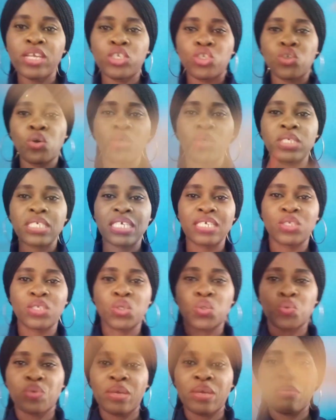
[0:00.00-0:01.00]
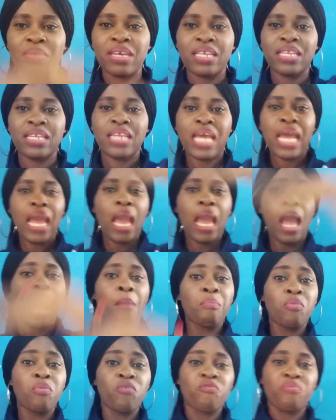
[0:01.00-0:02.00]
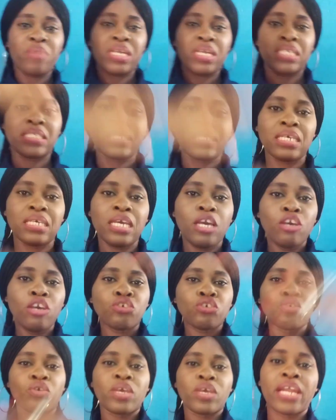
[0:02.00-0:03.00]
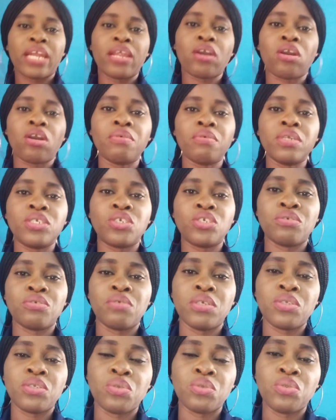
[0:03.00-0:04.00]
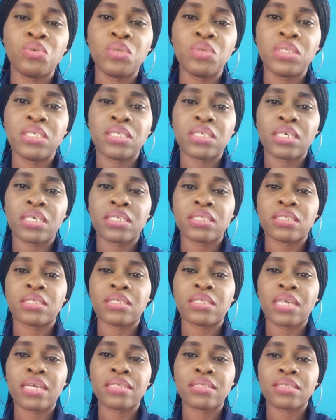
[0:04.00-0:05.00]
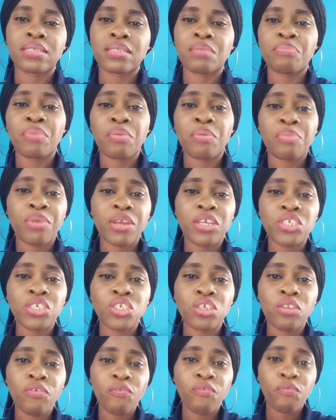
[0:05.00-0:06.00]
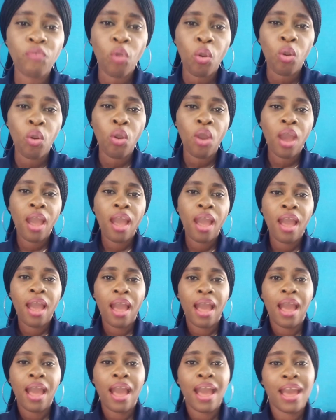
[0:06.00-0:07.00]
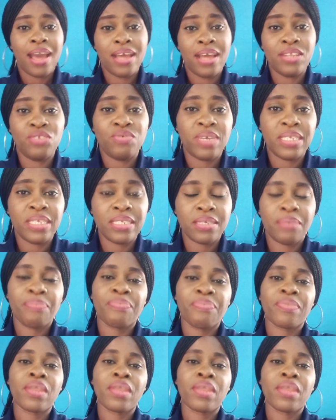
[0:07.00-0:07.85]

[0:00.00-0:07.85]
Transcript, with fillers: it shows a swimming movement. So you can encourage children to do these exercises in preparation for handwriting.